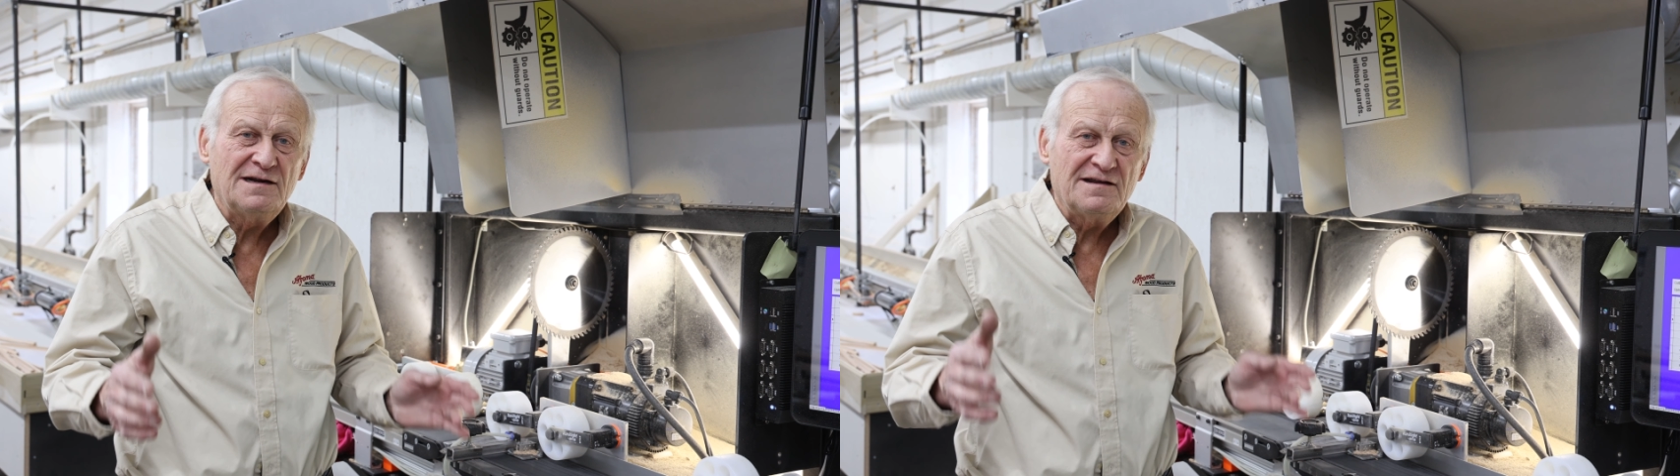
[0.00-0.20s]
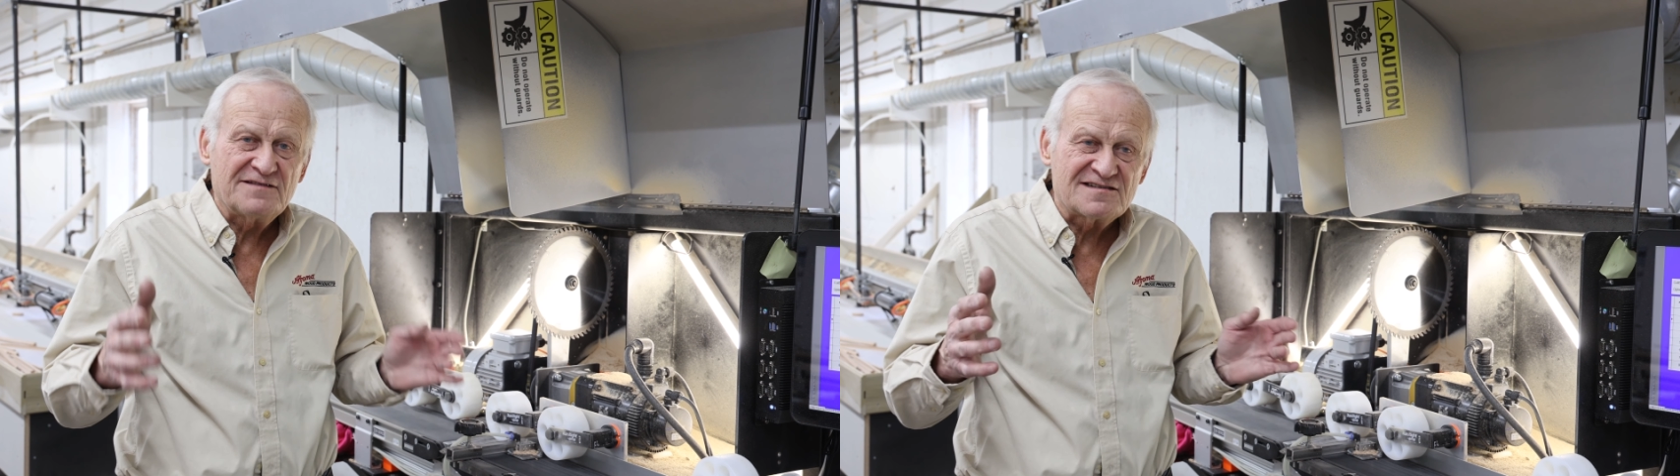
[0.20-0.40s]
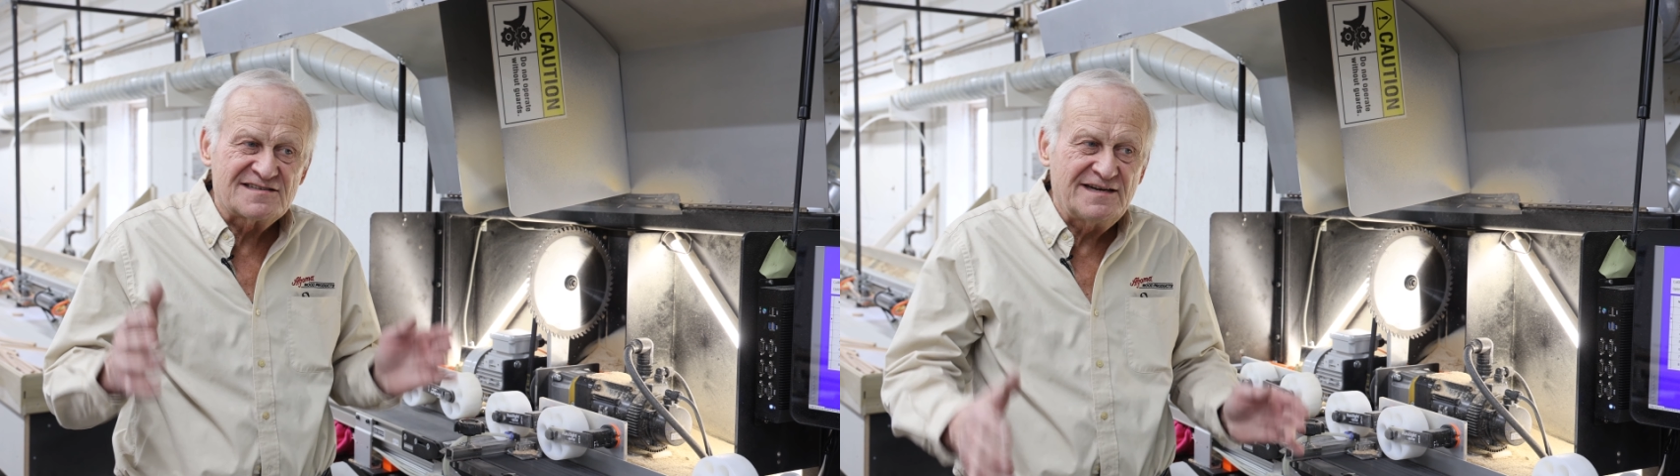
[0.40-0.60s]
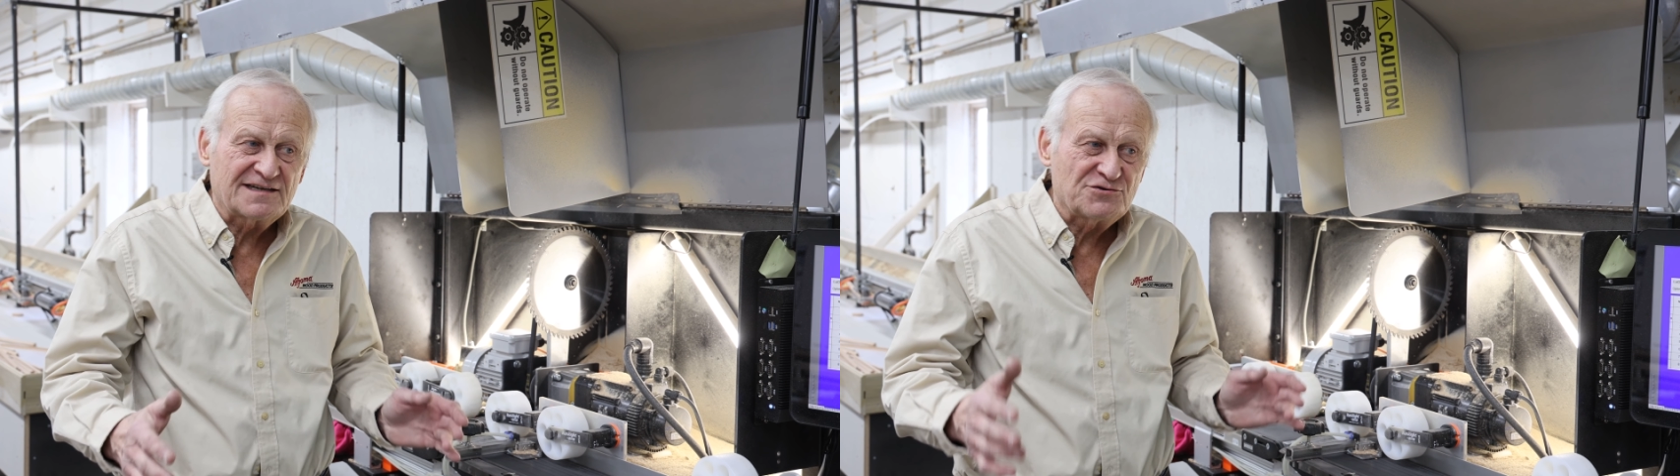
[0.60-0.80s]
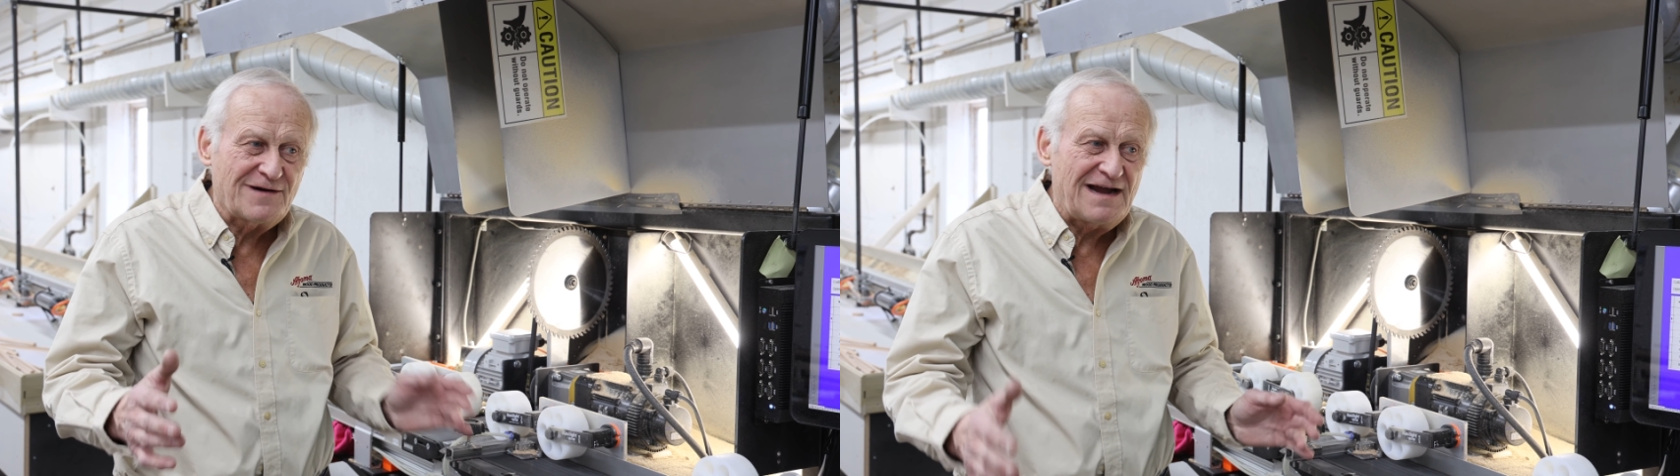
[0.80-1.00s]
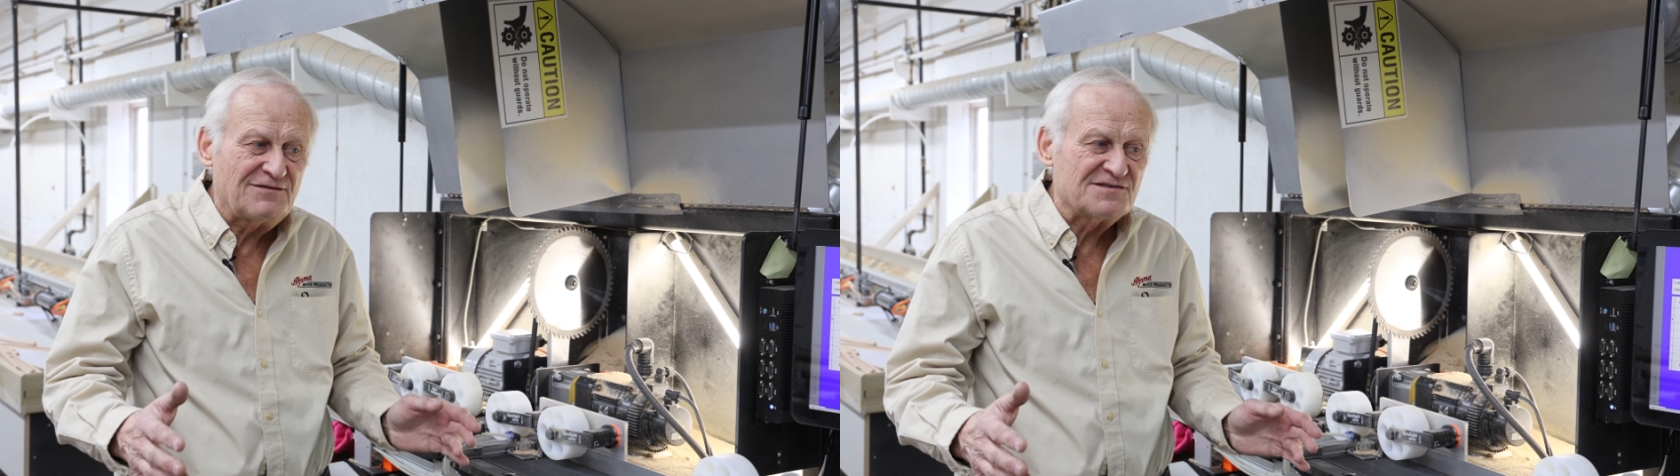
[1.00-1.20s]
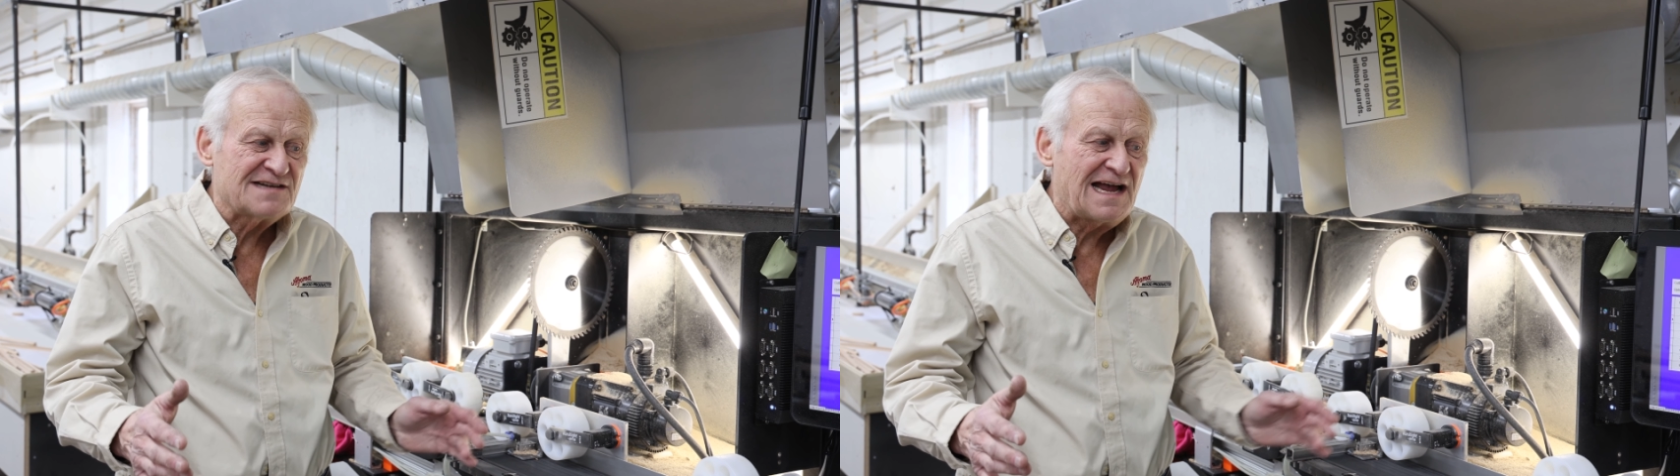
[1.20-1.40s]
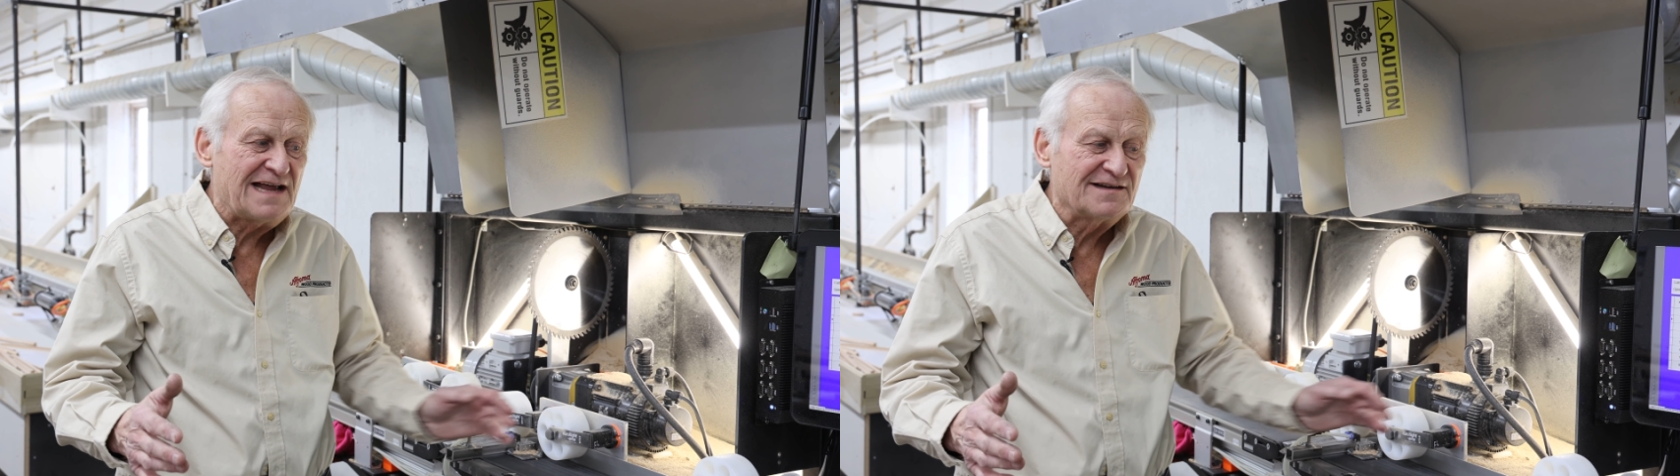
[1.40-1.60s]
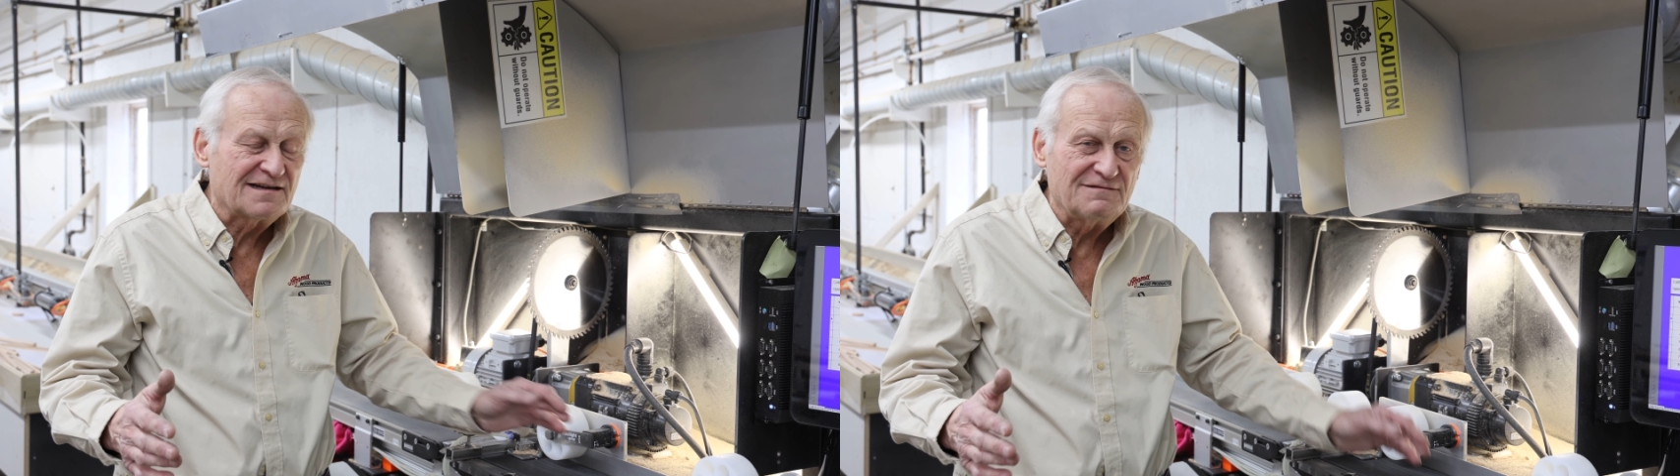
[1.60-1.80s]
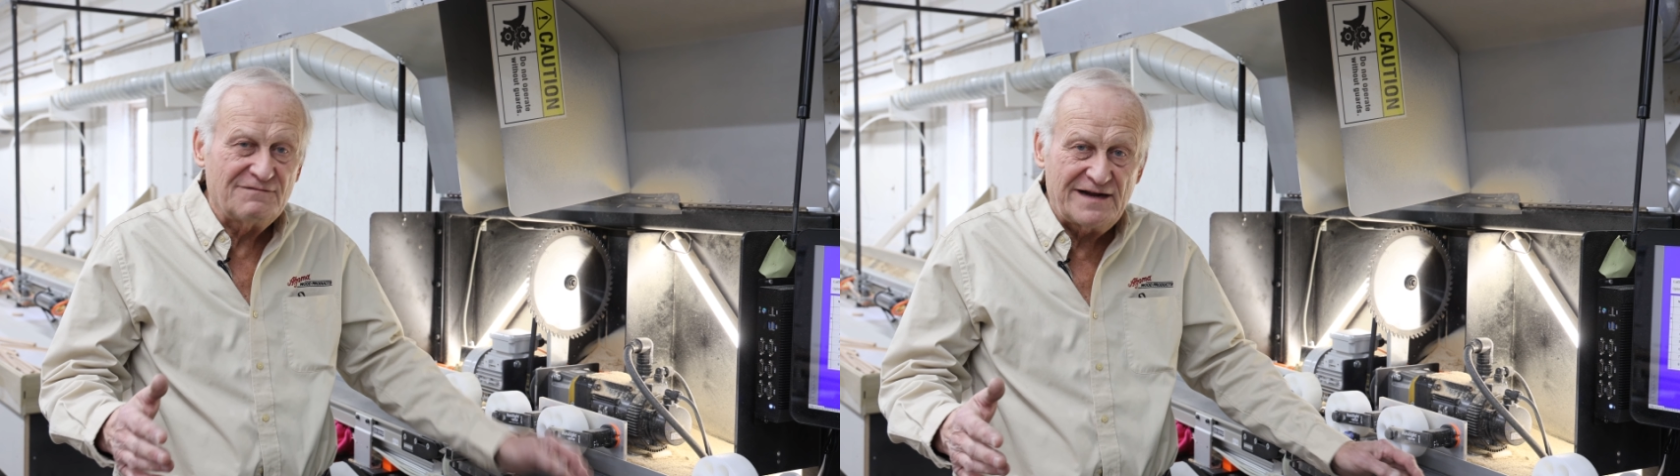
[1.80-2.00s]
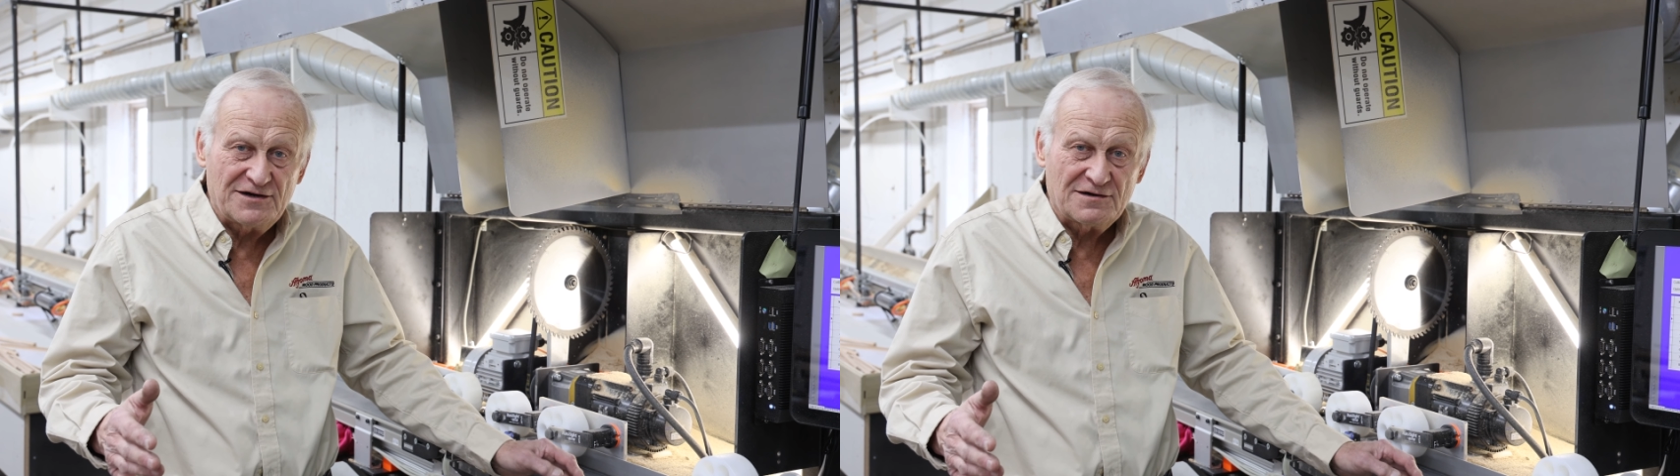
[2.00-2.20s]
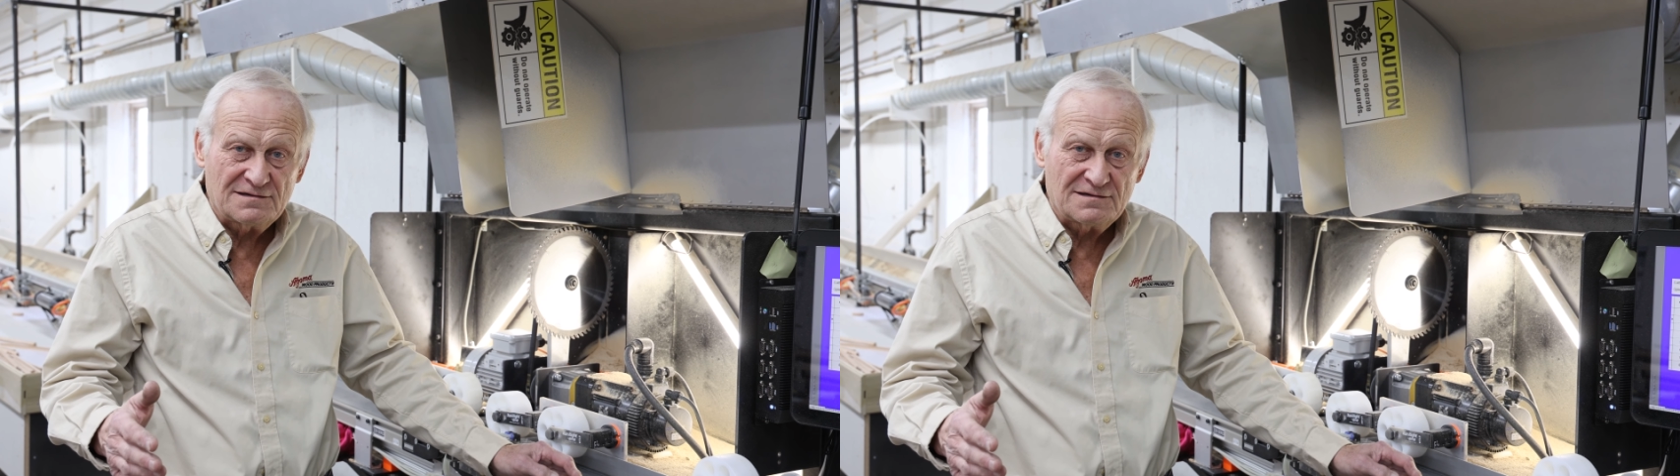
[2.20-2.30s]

the stick travels on the conveyor.